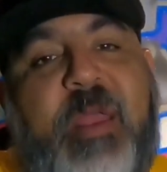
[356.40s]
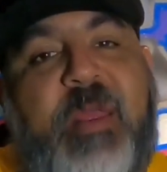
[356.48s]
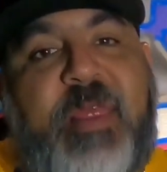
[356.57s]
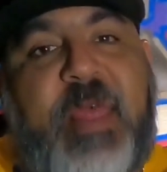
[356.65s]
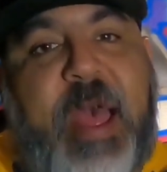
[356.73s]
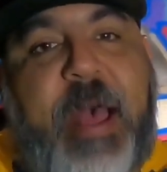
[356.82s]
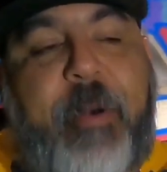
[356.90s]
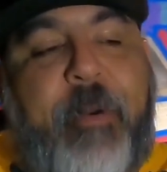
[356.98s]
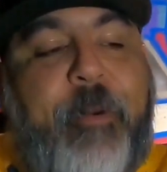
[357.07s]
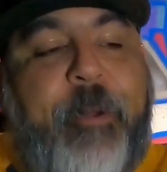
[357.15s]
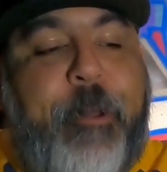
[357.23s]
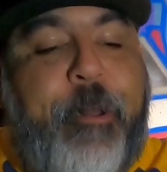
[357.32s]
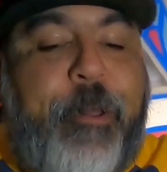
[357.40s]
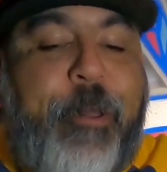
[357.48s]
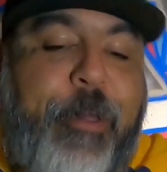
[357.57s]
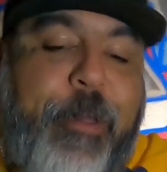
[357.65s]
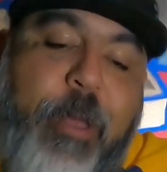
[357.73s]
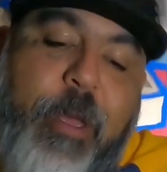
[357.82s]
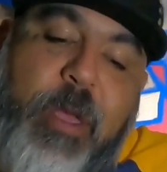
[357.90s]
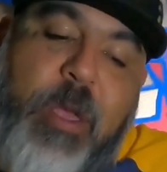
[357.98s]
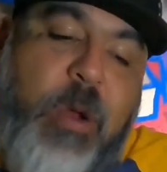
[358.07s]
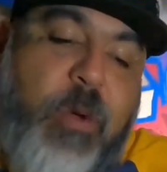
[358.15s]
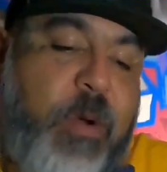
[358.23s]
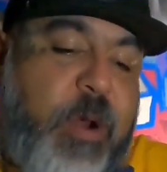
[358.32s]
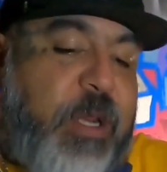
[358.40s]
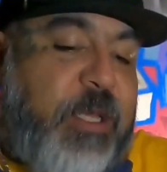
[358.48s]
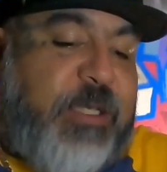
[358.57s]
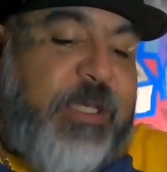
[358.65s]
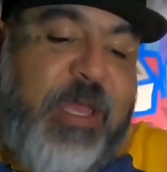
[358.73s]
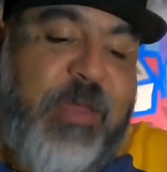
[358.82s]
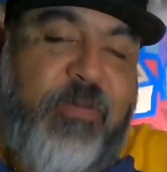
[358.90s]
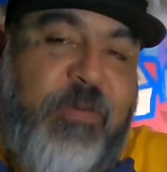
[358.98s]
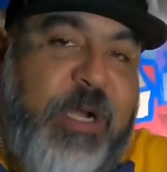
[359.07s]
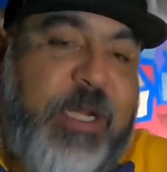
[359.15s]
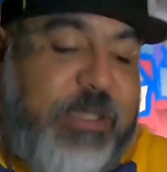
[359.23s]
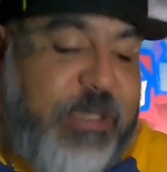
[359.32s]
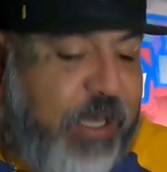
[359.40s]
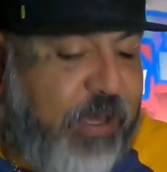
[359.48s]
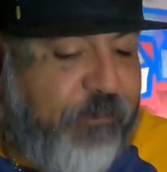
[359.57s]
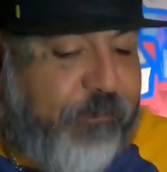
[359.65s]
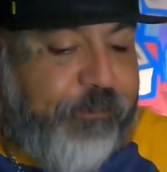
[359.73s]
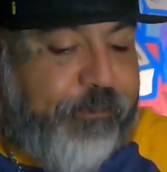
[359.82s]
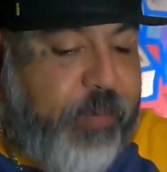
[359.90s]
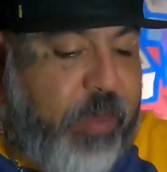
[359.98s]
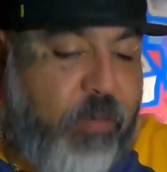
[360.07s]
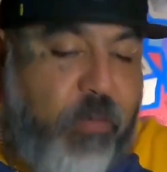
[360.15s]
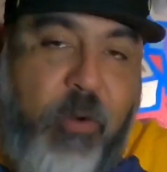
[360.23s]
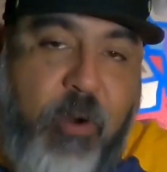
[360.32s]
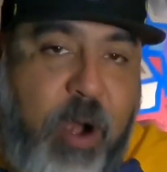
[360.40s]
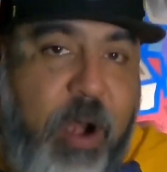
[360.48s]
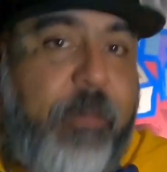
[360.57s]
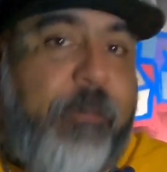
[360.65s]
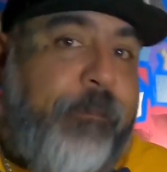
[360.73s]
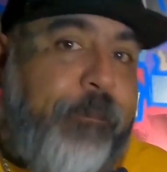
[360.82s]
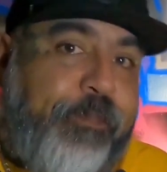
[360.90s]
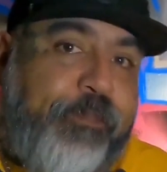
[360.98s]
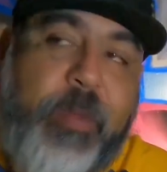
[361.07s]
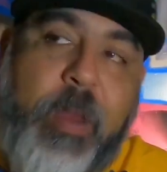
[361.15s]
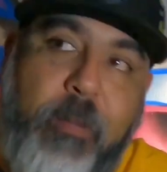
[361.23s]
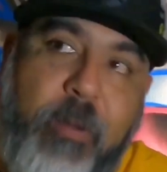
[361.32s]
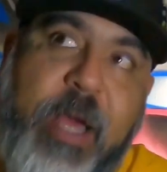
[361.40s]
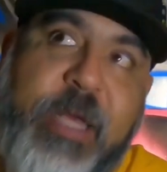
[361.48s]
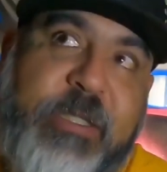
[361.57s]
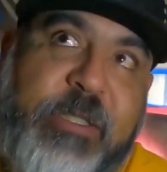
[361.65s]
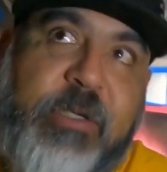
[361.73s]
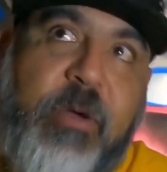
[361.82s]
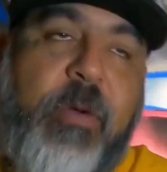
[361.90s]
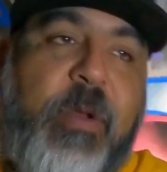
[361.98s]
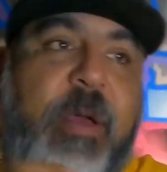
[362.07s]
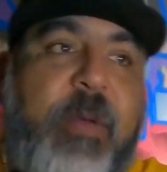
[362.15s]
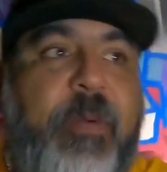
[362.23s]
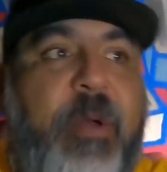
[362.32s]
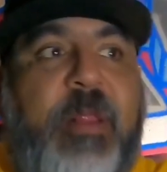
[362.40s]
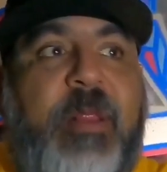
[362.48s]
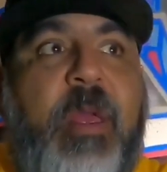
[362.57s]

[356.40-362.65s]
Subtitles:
that, you know, we're gonna see. We're gonna see more prices going up on